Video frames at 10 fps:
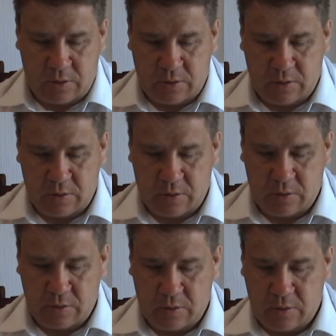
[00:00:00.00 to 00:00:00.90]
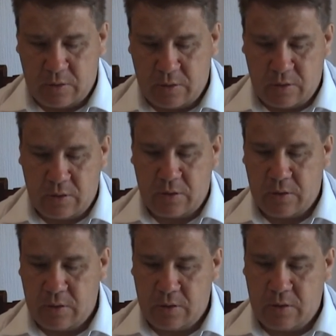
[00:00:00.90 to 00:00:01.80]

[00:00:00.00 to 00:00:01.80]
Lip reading: Nobody speaks.